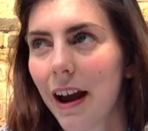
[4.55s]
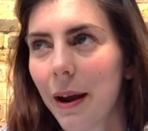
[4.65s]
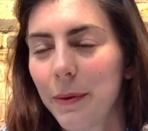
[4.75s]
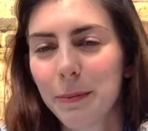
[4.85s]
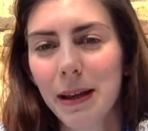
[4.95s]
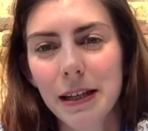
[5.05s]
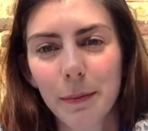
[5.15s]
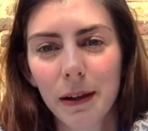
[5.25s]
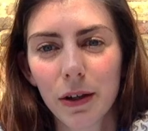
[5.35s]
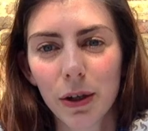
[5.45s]
I was meant to
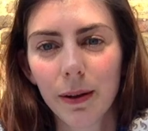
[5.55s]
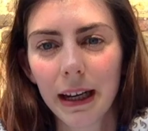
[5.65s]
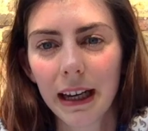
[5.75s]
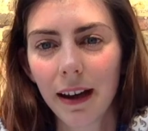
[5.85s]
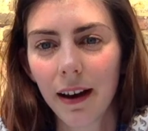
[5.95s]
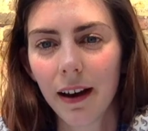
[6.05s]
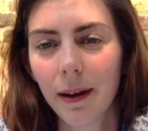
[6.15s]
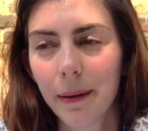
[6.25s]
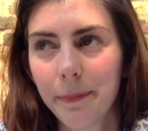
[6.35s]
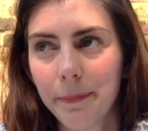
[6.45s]
be doing
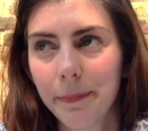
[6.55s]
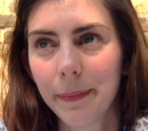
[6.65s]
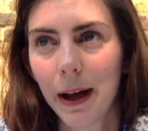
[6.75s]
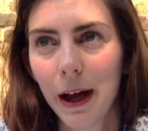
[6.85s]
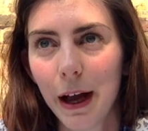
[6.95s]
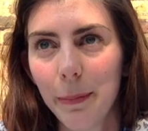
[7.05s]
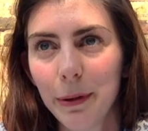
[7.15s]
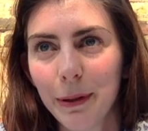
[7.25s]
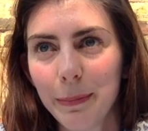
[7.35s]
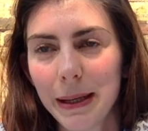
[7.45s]
a
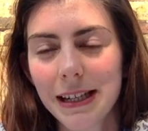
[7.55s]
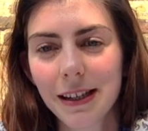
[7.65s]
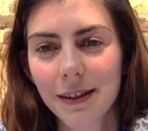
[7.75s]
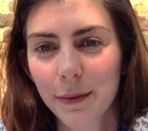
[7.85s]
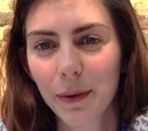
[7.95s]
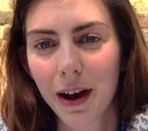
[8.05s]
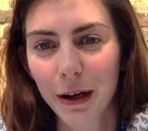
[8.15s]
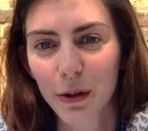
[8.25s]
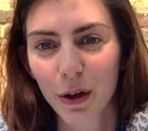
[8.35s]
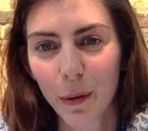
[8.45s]
herbal bitters
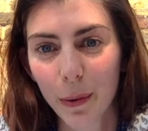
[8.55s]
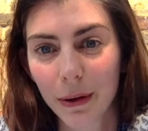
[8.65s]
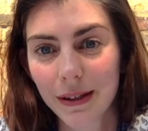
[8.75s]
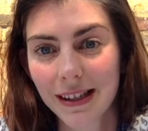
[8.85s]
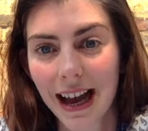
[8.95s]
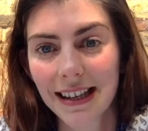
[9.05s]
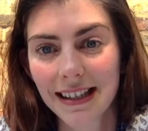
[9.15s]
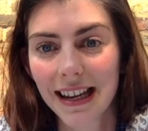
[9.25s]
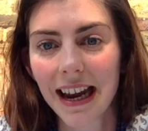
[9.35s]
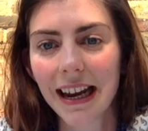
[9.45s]
workshop on
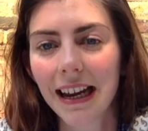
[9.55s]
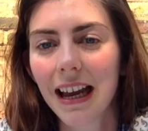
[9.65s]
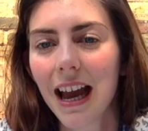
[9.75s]
Saturday,